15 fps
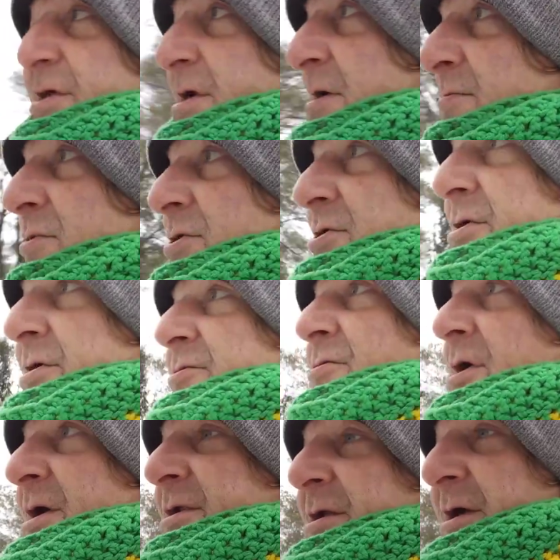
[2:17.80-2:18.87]
that I'm learning
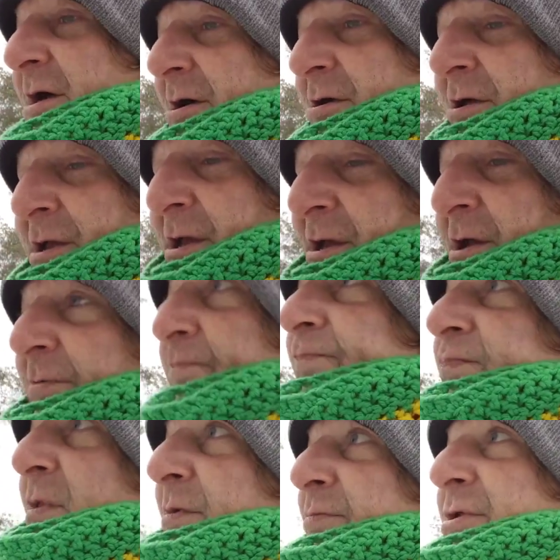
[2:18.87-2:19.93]
right now,
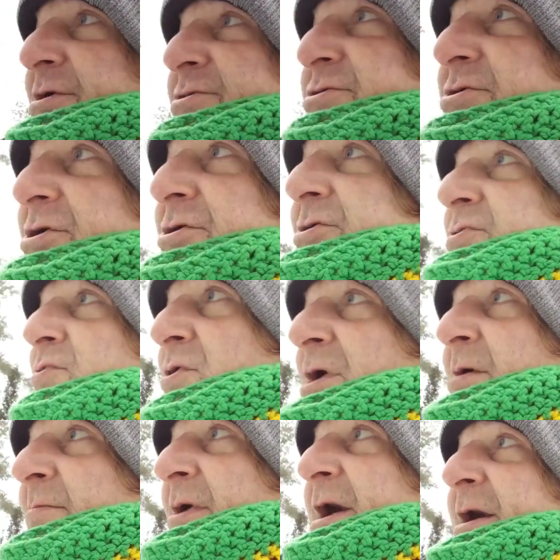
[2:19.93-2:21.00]
plus show you where
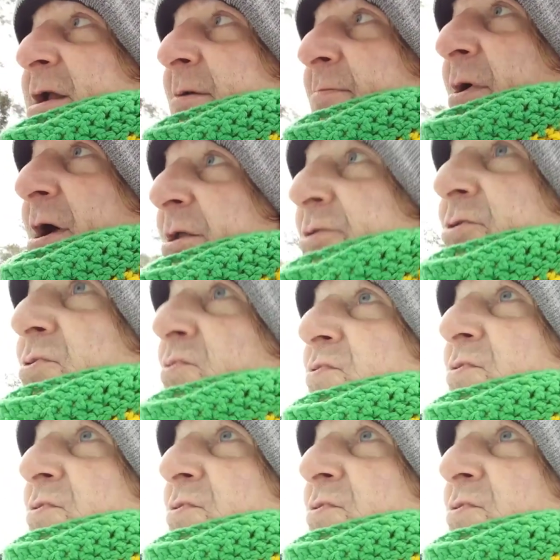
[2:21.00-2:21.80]
I'm at. I'm out in the